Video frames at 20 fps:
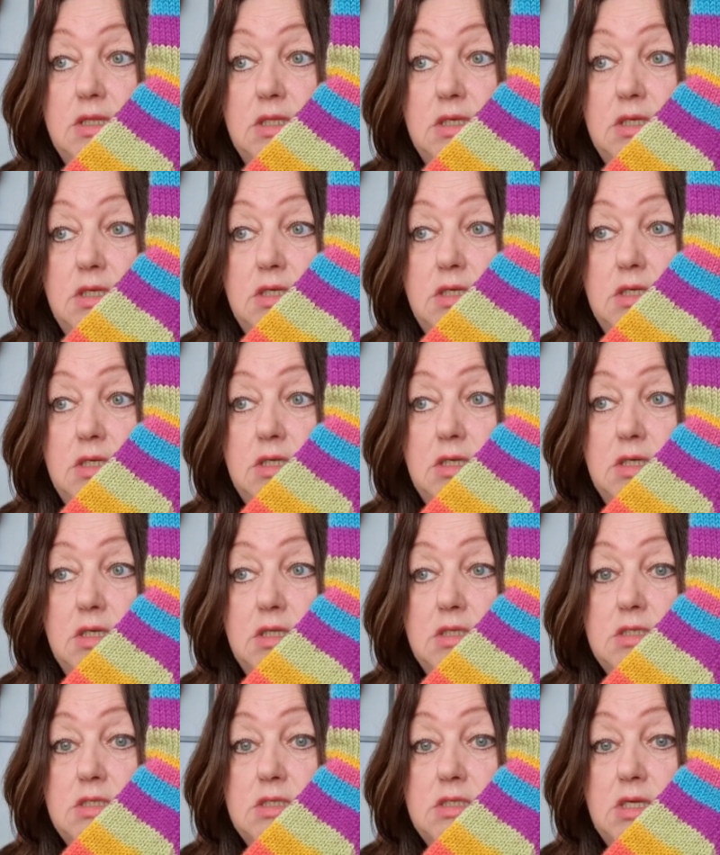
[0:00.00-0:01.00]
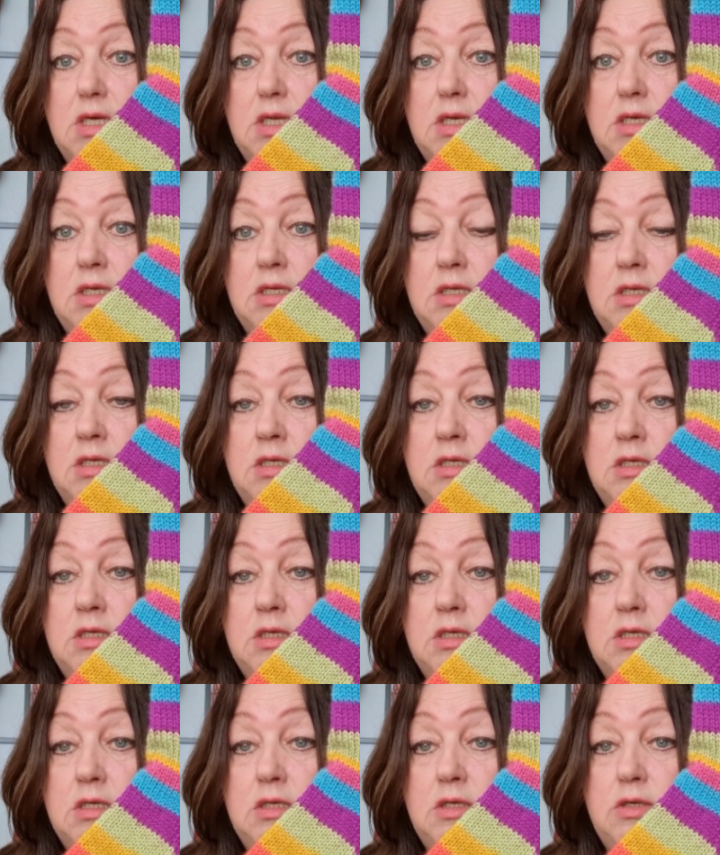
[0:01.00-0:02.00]
think it's 10
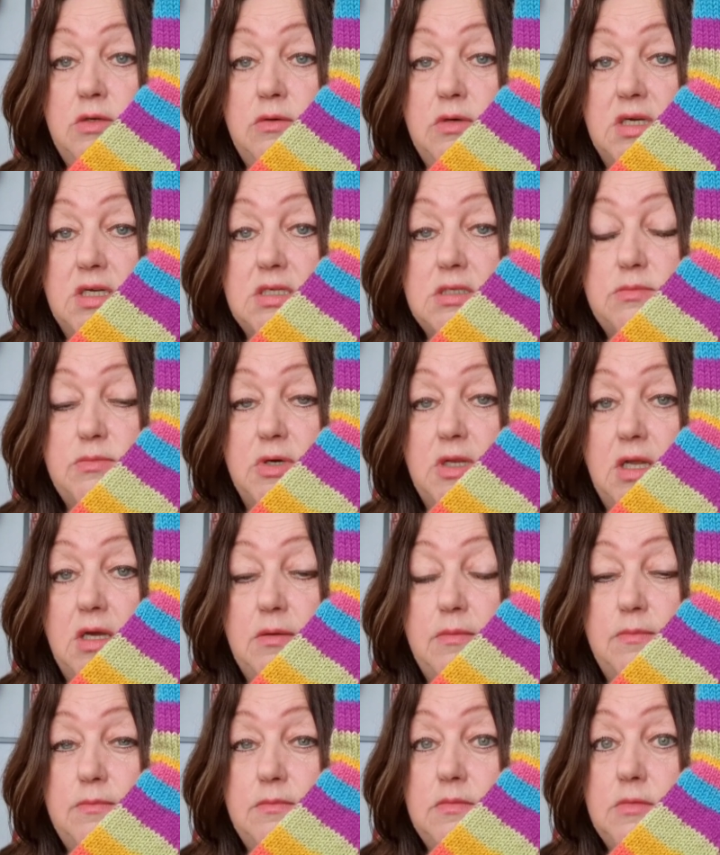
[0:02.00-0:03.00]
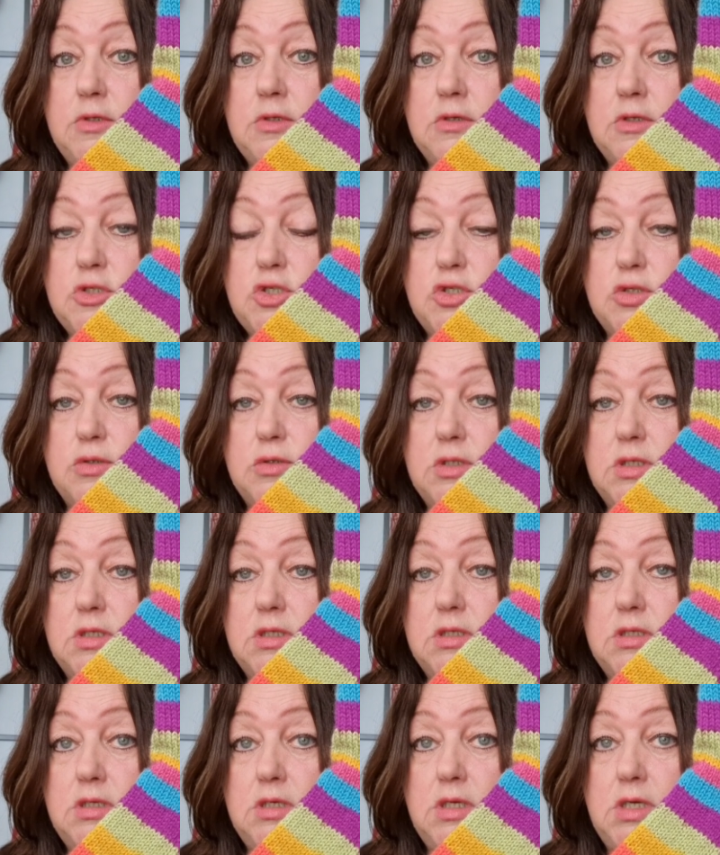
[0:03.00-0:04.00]
in the US, but I'm not
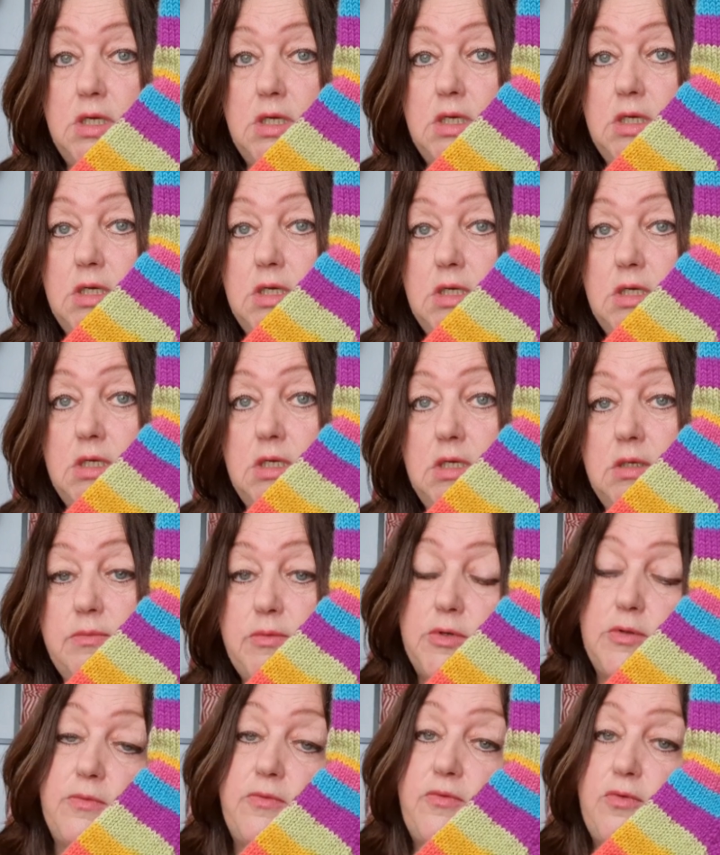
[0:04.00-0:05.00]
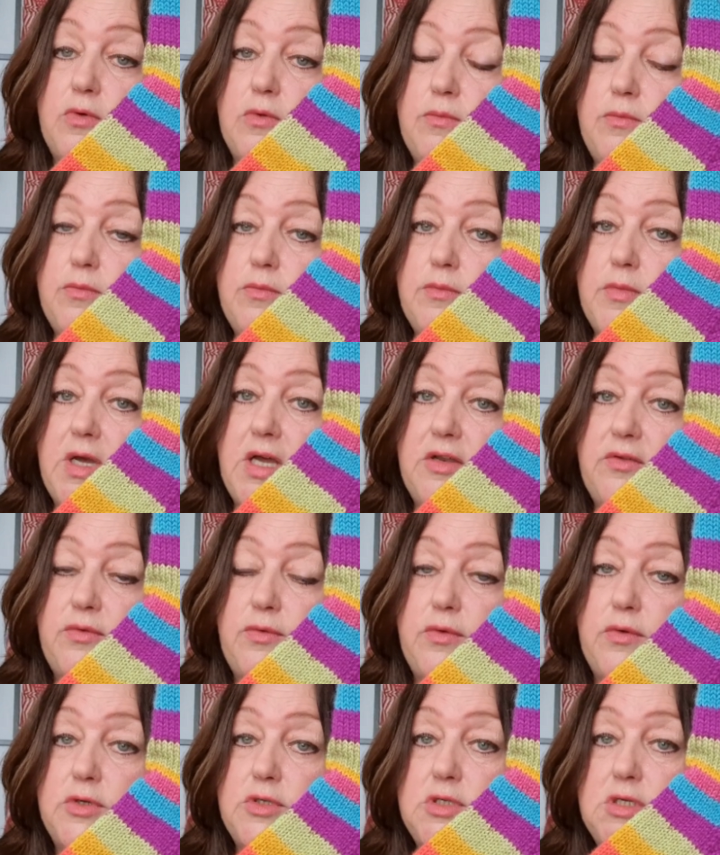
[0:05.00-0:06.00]
sure. But for maat
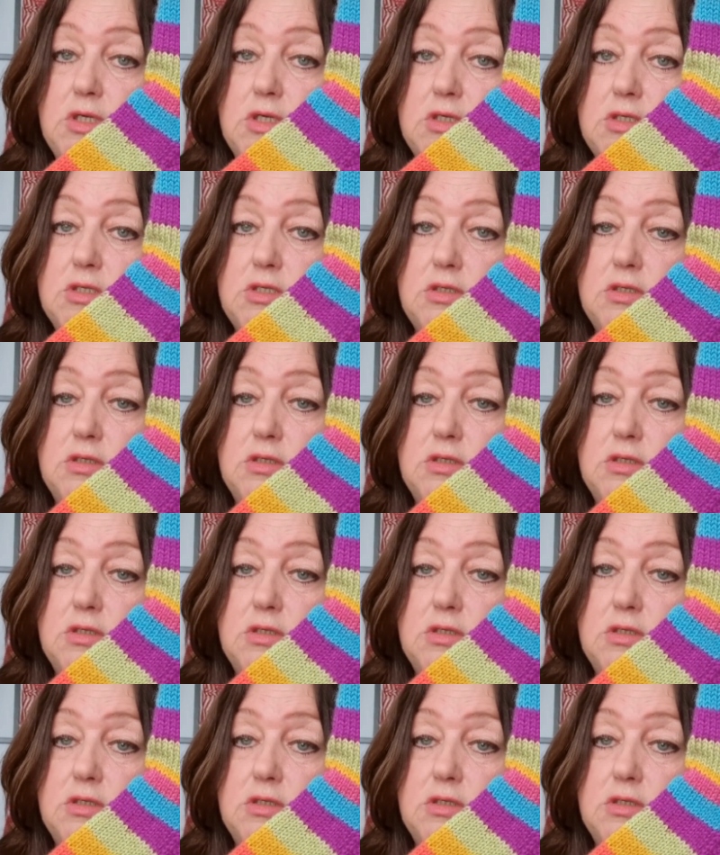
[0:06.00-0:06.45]
40